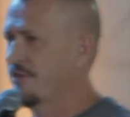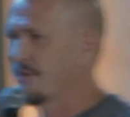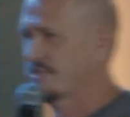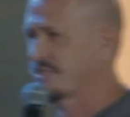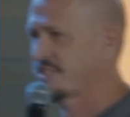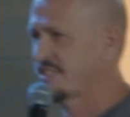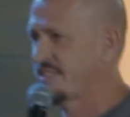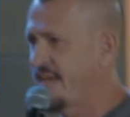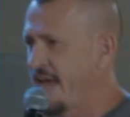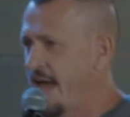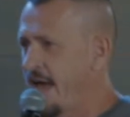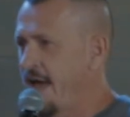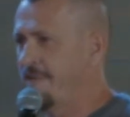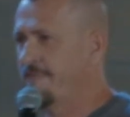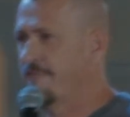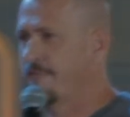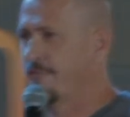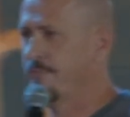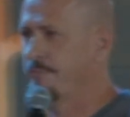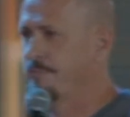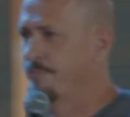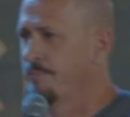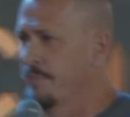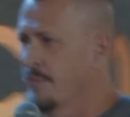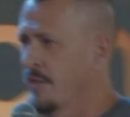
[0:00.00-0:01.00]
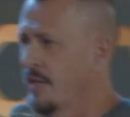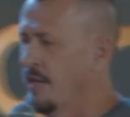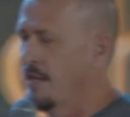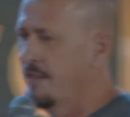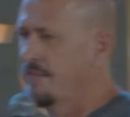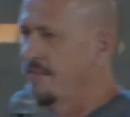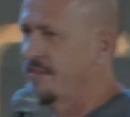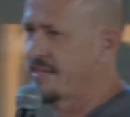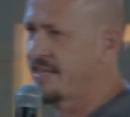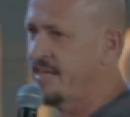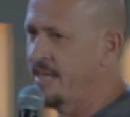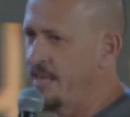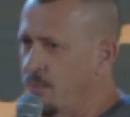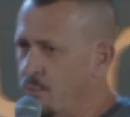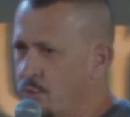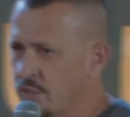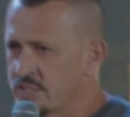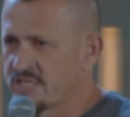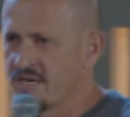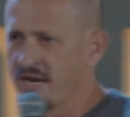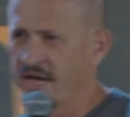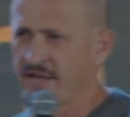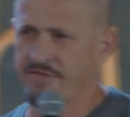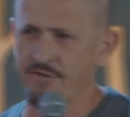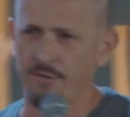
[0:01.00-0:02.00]
the staff. The key
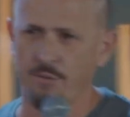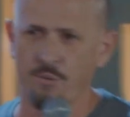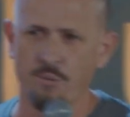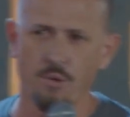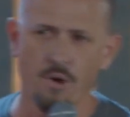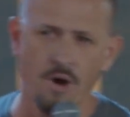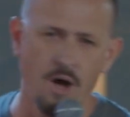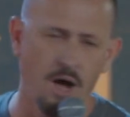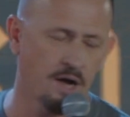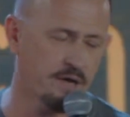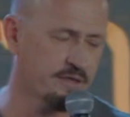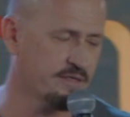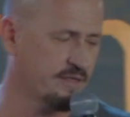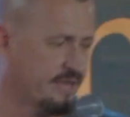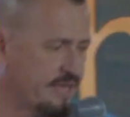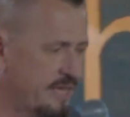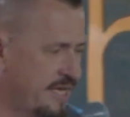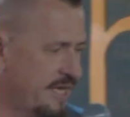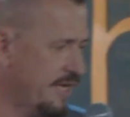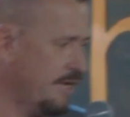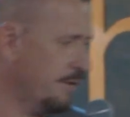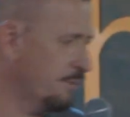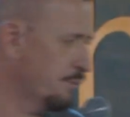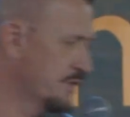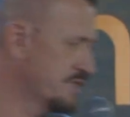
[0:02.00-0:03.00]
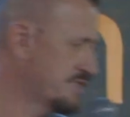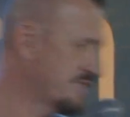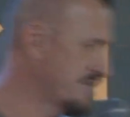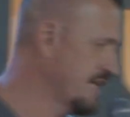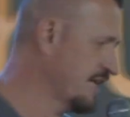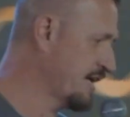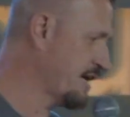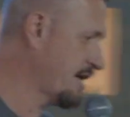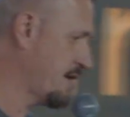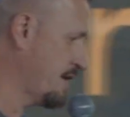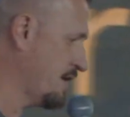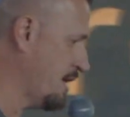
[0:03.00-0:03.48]
was not the rock. The key was that